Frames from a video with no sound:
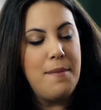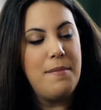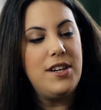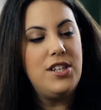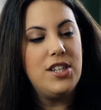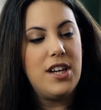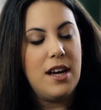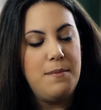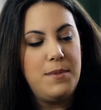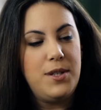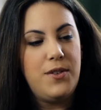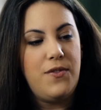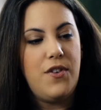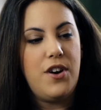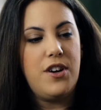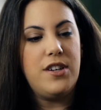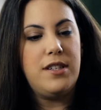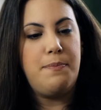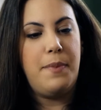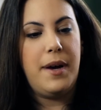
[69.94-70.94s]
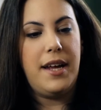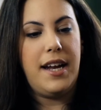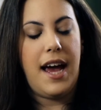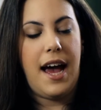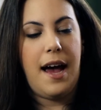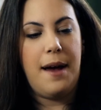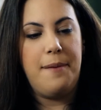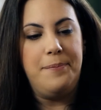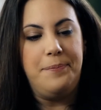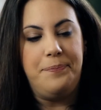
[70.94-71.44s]
Image comes first, but
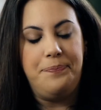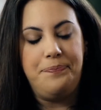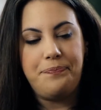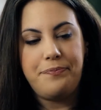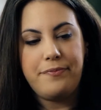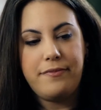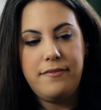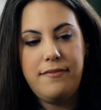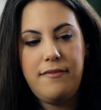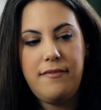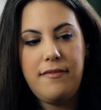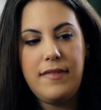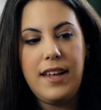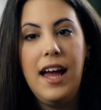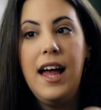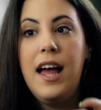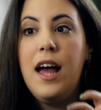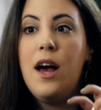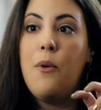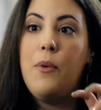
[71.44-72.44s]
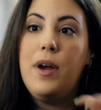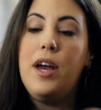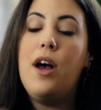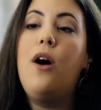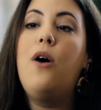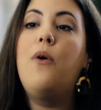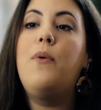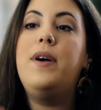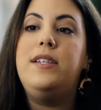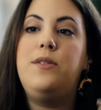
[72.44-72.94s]
um, we
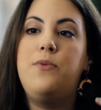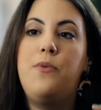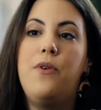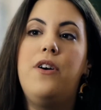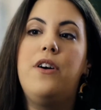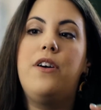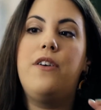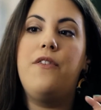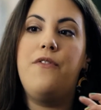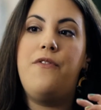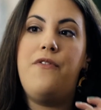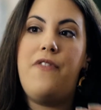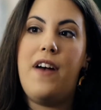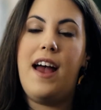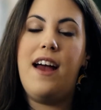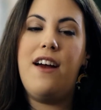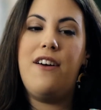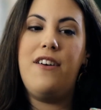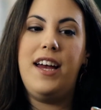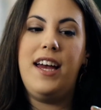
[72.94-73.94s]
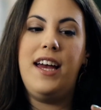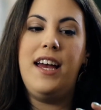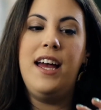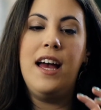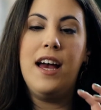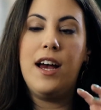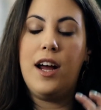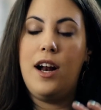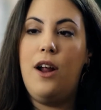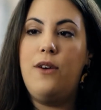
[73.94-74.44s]
always work very
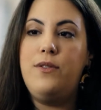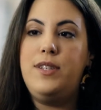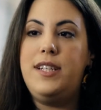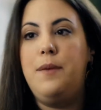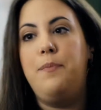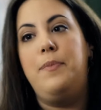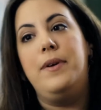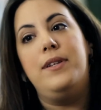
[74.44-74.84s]
closely